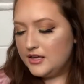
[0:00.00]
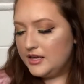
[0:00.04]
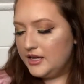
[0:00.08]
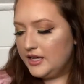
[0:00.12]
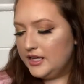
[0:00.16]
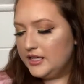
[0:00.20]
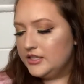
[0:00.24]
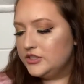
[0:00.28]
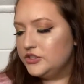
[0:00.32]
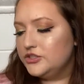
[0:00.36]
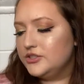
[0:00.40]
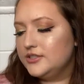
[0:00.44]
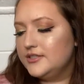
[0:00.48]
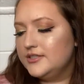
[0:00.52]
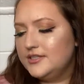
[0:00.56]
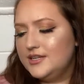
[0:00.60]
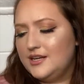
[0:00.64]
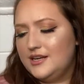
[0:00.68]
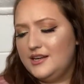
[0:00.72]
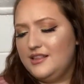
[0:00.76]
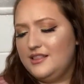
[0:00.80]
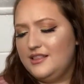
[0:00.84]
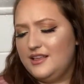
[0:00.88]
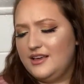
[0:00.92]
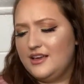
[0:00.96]
interested
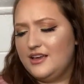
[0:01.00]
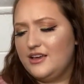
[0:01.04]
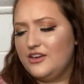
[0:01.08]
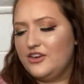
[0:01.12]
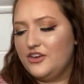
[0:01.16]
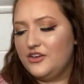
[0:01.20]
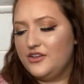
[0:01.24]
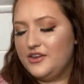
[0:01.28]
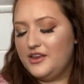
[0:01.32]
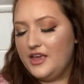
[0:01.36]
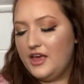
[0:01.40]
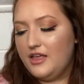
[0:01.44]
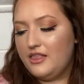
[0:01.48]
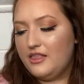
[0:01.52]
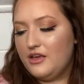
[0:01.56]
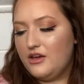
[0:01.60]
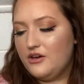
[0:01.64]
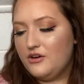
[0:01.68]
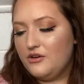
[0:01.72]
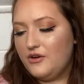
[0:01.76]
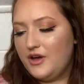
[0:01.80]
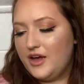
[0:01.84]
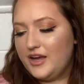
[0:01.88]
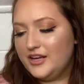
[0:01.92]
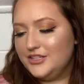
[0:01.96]
in like a good
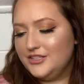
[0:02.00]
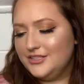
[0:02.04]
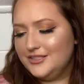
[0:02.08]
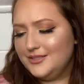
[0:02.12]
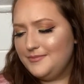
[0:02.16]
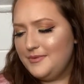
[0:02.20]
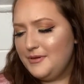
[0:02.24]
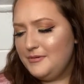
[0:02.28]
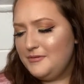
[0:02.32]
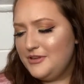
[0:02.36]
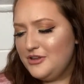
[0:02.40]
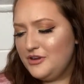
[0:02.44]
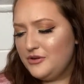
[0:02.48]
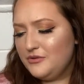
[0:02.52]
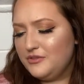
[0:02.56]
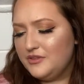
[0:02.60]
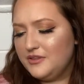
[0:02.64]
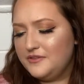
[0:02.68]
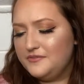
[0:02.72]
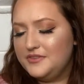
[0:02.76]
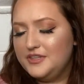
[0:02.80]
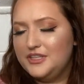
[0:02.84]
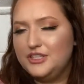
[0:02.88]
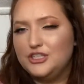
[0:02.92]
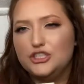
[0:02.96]
yellow. I just maybe don't
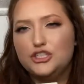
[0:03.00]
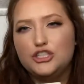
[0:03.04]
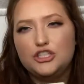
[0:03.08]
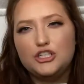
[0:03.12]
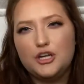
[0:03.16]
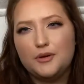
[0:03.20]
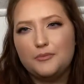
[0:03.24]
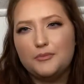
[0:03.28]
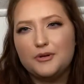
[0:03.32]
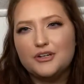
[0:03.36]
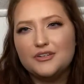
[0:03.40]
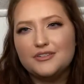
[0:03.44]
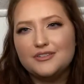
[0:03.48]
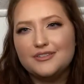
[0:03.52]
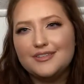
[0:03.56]
love these shimmers